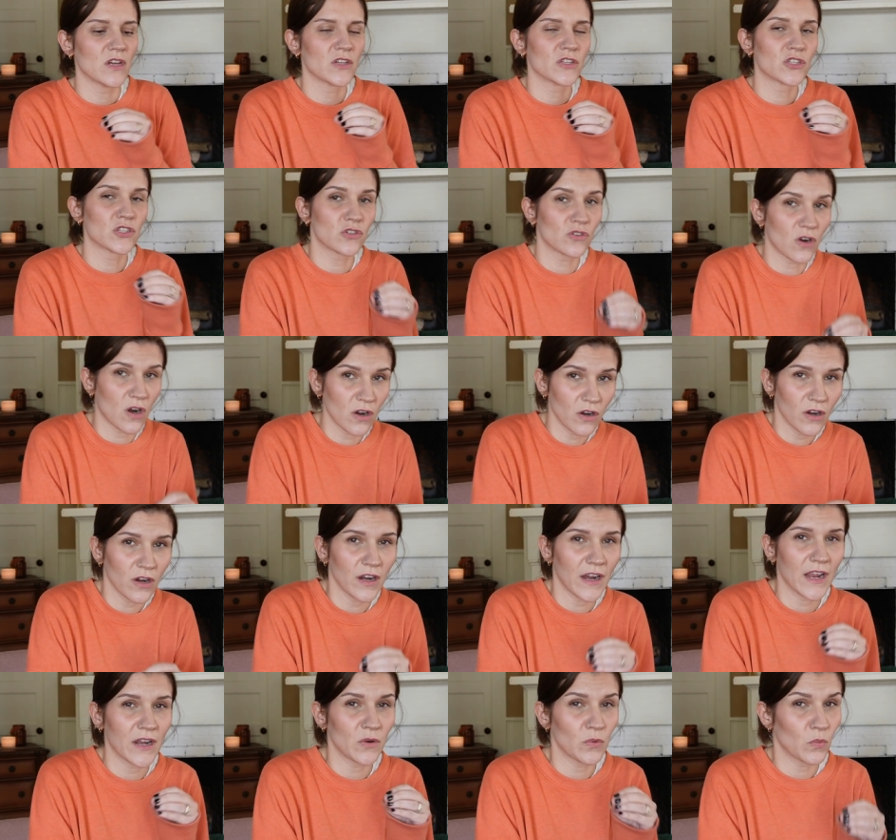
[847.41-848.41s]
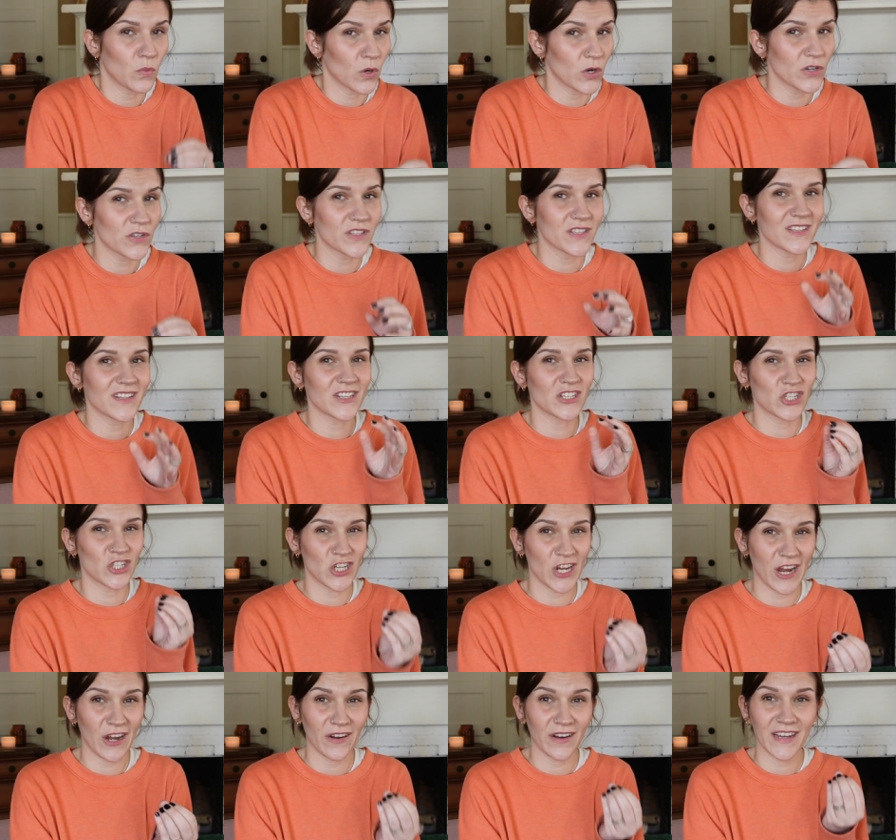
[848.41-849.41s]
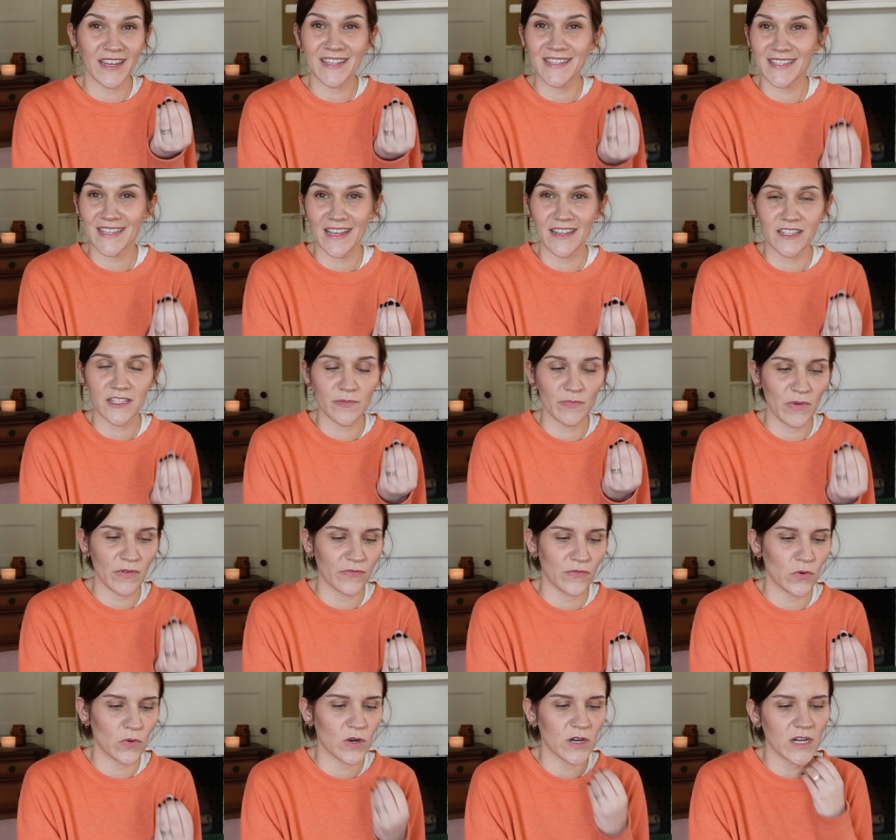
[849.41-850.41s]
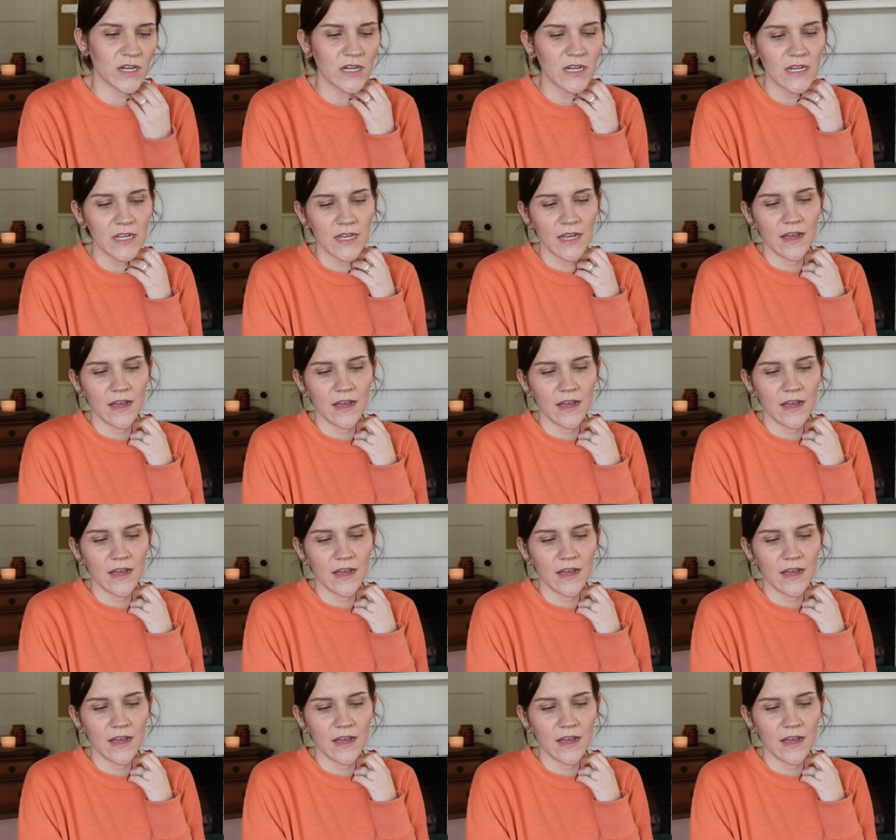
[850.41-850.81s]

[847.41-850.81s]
stronger and worse cherry scents before.